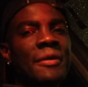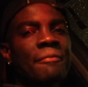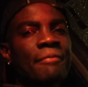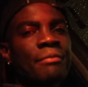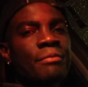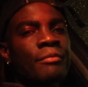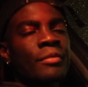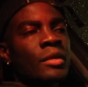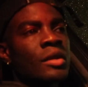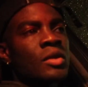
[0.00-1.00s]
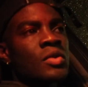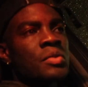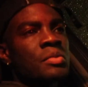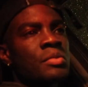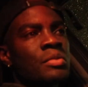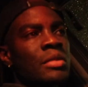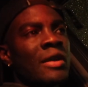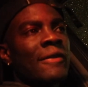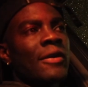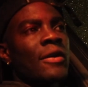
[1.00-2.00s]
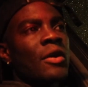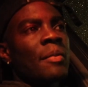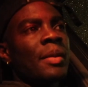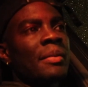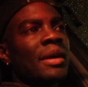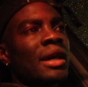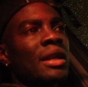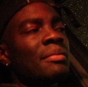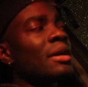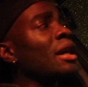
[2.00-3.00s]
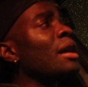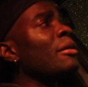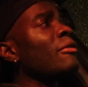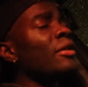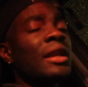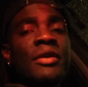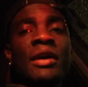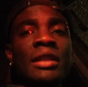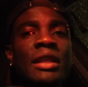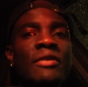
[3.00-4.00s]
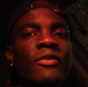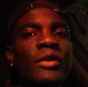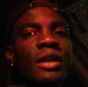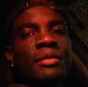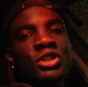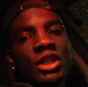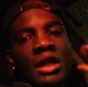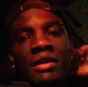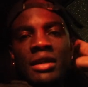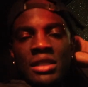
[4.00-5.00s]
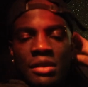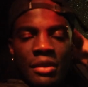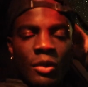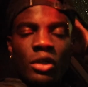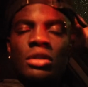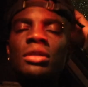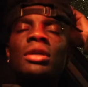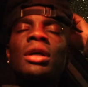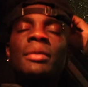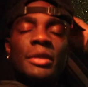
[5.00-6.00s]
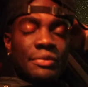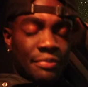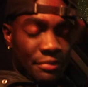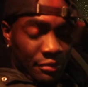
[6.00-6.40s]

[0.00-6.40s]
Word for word: I have to go up a morning because I have to do that thing for one of my general, you see me? But yeah, man,